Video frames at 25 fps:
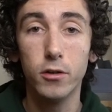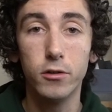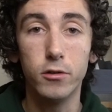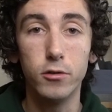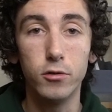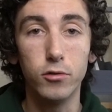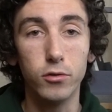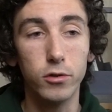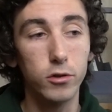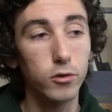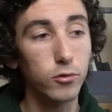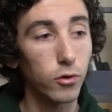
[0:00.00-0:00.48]

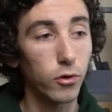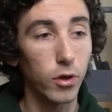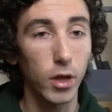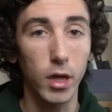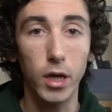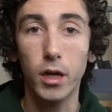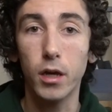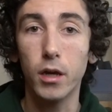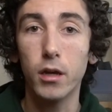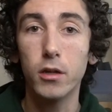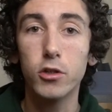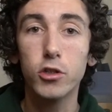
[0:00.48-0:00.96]
Do you
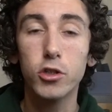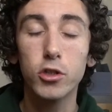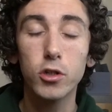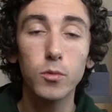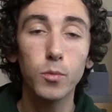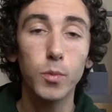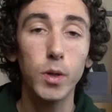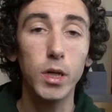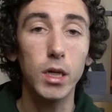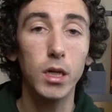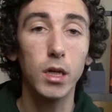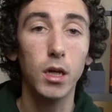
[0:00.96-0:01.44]
think it
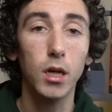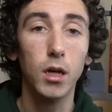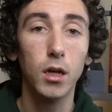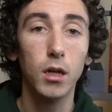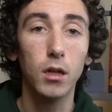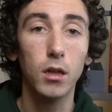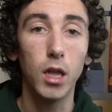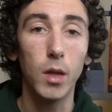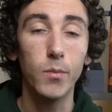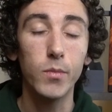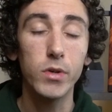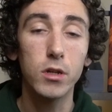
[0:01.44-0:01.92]
should be?
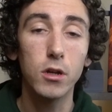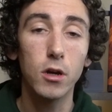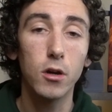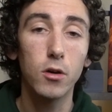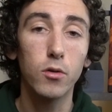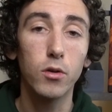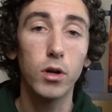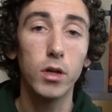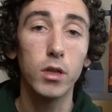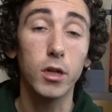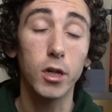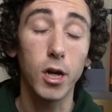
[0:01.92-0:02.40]
Let me
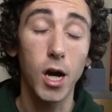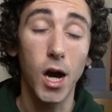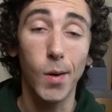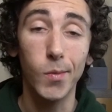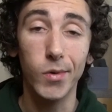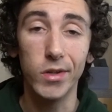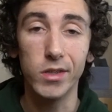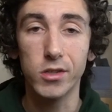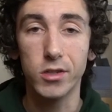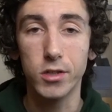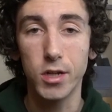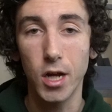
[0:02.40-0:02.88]
know in the
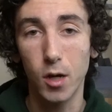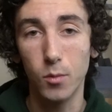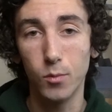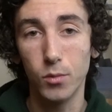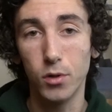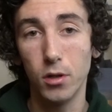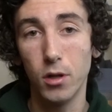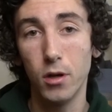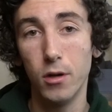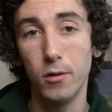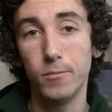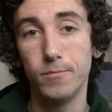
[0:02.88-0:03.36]
comments down
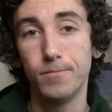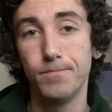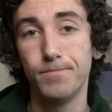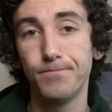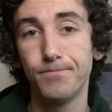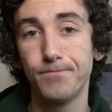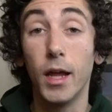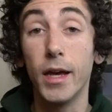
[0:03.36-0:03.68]
below.